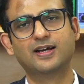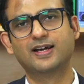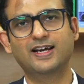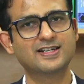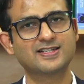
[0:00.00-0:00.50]

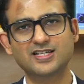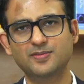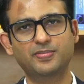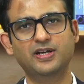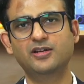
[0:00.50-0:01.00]
ends
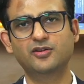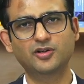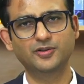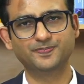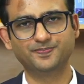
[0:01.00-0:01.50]
up in you
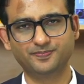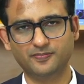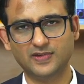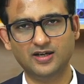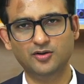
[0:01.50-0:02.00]
know
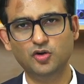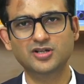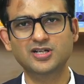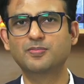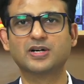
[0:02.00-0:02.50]
a good
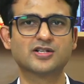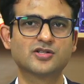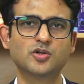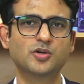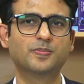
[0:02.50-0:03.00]
number
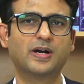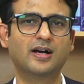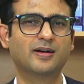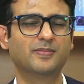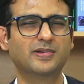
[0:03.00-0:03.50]
so
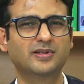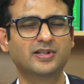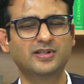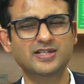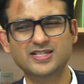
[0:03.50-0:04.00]
uh,
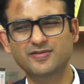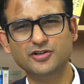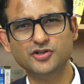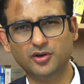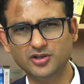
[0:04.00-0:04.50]
there's never a
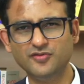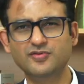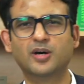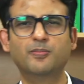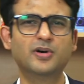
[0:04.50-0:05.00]
shortage of
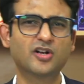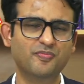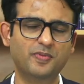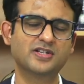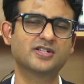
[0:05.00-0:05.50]
number of
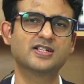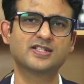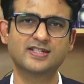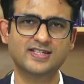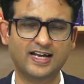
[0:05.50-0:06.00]
patients
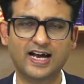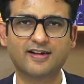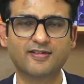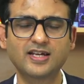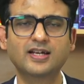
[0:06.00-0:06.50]
in
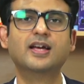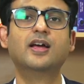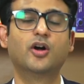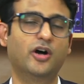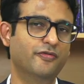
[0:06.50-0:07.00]
psychiatry
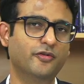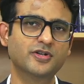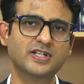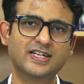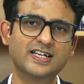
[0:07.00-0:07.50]
of course
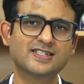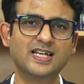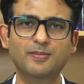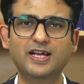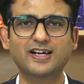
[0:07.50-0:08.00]
it takes
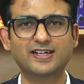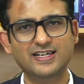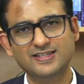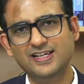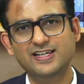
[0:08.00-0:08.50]
time like it
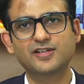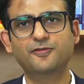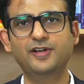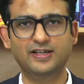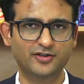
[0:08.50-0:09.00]
takes in any other
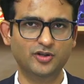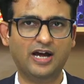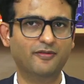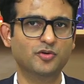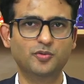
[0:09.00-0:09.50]
field you
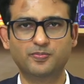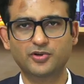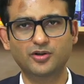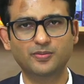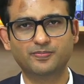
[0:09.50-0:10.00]
have to you
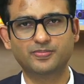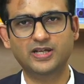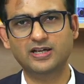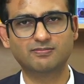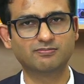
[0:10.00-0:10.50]
know
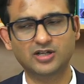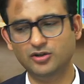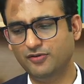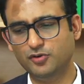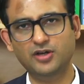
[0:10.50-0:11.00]
take you
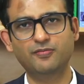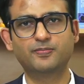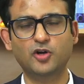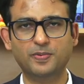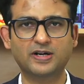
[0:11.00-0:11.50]
have to give
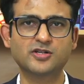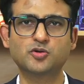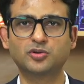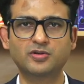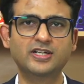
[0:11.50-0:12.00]
your practice
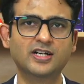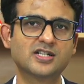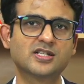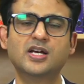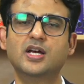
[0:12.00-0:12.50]
two three
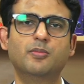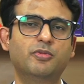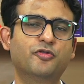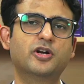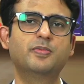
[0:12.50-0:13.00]
years
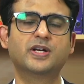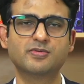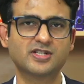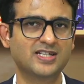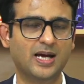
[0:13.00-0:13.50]
before it
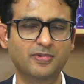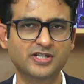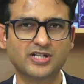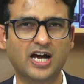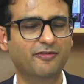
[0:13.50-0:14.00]
becomes
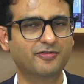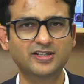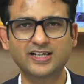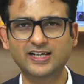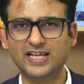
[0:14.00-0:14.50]
established after
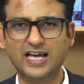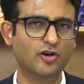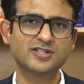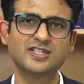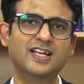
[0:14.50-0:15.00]
that i have
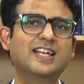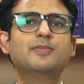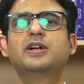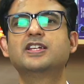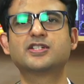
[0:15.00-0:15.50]
not seen
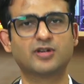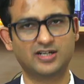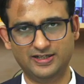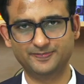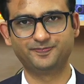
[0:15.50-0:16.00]
anybody struggling